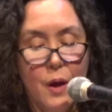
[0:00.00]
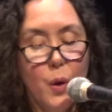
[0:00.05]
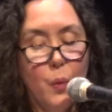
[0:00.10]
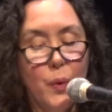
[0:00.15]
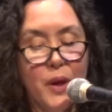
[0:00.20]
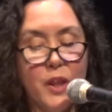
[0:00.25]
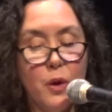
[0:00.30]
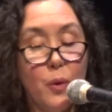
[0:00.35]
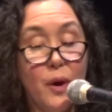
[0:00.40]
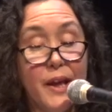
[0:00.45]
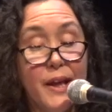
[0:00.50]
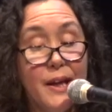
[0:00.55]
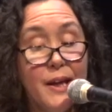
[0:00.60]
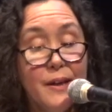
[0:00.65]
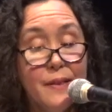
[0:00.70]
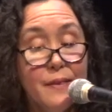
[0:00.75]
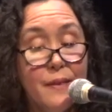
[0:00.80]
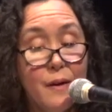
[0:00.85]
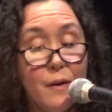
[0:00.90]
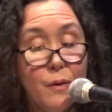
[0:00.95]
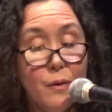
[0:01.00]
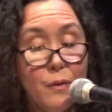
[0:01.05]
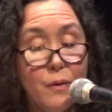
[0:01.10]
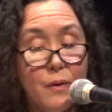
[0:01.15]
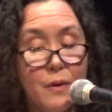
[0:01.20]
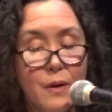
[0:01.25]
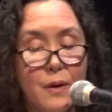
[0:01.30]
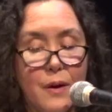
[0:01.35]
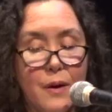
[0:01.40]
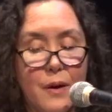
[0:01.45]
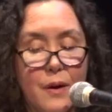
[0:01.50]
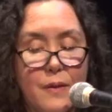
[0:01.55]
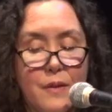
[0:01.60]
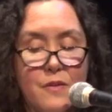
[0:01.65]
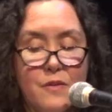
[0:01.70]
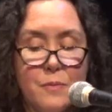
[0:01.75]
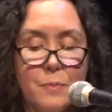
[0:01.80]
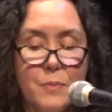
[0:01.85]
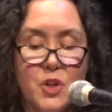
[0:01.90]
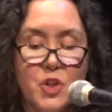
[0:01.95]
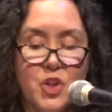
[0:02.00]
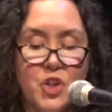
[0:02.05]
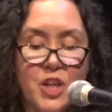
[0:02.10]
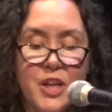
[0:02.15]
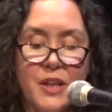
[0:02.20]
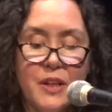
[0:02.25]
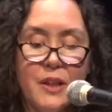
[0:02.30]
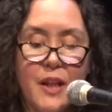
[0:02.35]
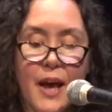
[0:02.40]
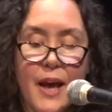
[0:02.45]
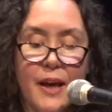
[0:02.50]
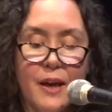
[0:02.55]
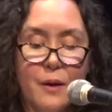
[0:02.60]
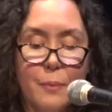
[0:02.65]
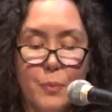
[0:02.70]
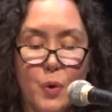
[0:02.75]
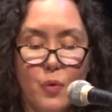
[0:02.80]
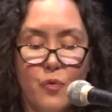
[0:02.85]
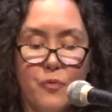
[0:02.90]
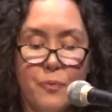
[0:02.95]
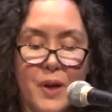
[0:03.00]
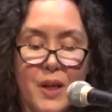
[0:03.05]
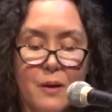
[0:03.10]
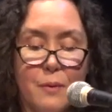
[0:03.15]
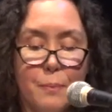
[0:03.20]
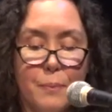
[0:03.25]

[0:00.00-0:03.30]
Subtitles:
When you are in it, though, this machine-like movement